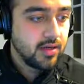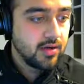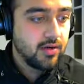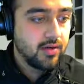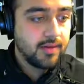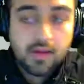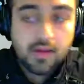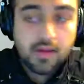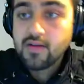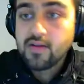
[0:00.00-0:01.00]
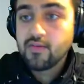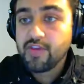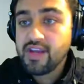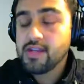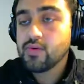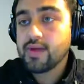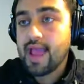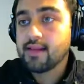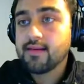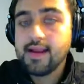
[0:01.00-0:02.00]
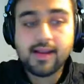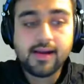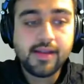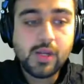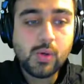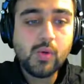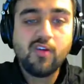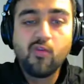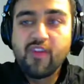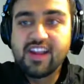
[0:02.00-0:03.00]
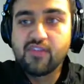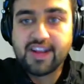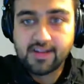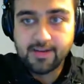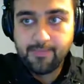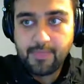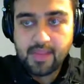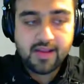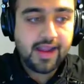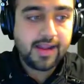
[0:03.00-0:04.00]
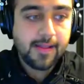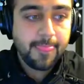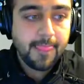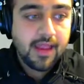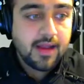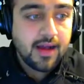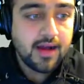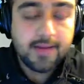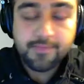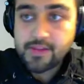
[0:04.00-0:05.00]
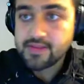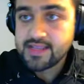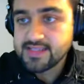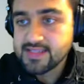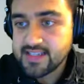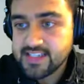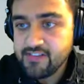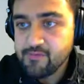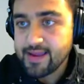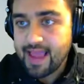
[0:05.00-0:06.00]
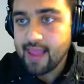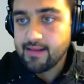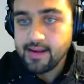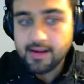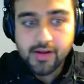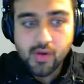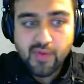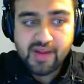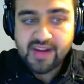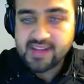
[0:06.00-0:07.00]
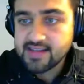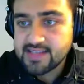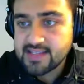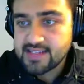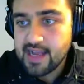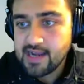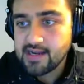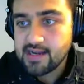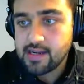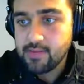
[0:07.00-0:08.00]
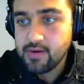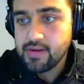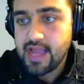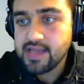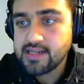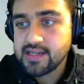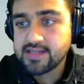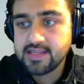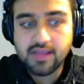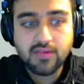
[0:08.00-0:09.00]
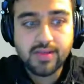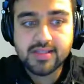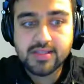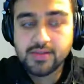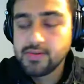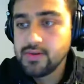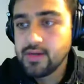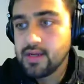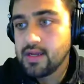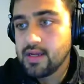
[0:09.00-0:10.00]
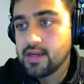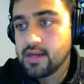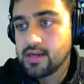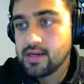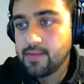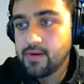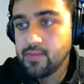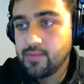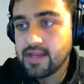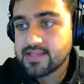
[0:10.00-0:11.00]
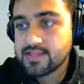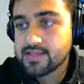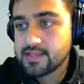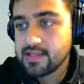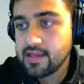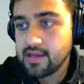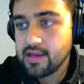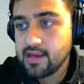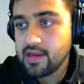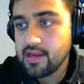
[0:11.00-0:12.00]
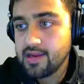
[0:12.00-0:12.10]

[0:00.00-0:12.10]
So we need to calculate a new weight vector, right? So this is achieved by calculating a new weight vector such that w dash is equals to w plus